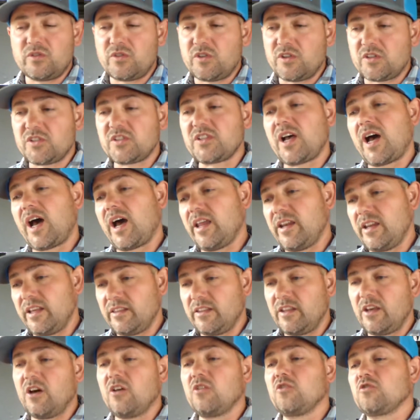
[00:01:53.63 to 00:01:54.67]
siding,
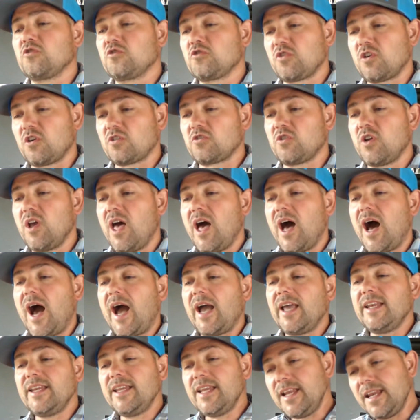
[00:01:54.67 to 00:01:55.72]
the other structure?
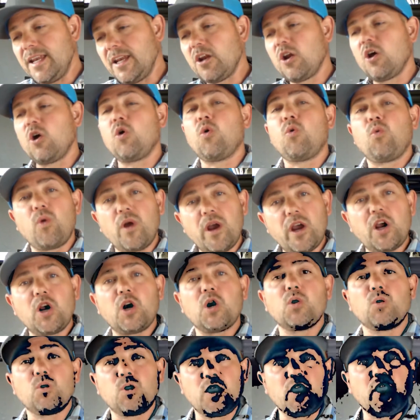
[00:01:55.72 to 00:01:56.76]
I need to know
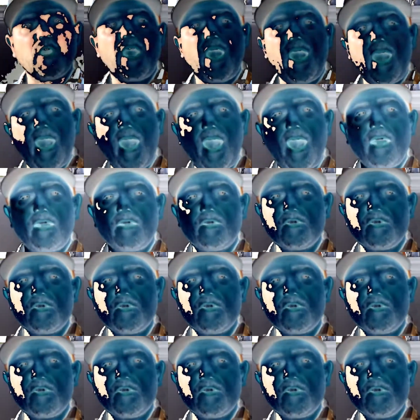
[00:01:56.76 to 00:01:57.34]
where we're at,